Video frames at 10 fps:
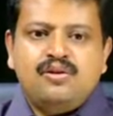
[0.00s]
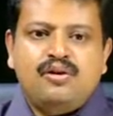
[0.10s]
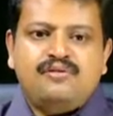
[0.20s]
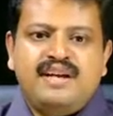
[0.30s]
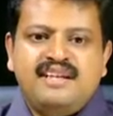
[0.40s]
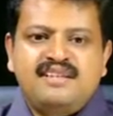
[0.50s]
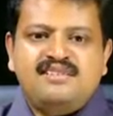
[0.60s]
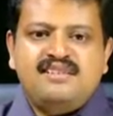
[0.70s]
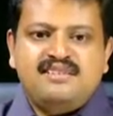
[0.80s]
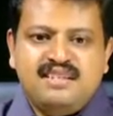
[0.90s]
of
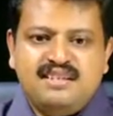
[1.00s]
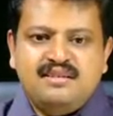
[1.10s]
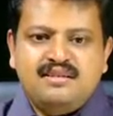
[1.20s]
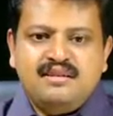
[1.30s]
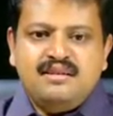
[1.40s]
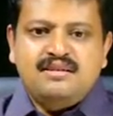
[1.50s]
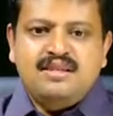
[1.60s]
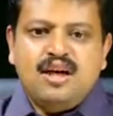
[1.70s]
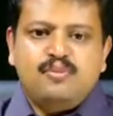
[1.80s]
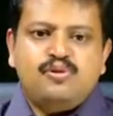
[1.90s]
1916, the
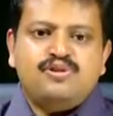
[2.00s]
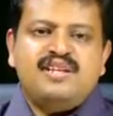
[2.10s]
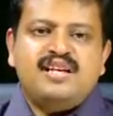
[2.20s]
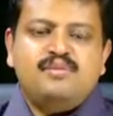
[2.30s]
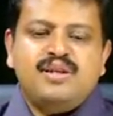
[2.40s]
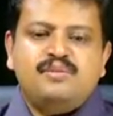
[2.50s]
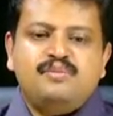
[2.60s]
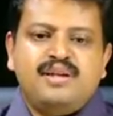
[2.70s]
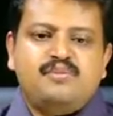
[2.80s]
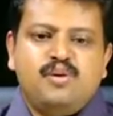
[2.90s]
approach taken by the,
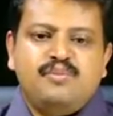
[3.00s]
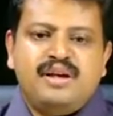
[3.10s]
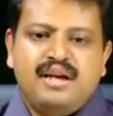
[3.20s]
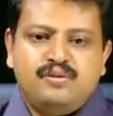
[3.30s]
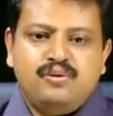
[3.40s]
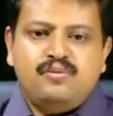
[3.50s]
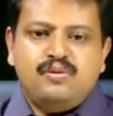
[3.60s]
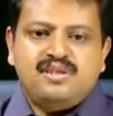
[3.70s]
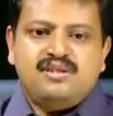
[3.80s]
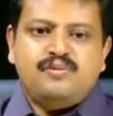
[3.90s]
by the Bombay High Court was that the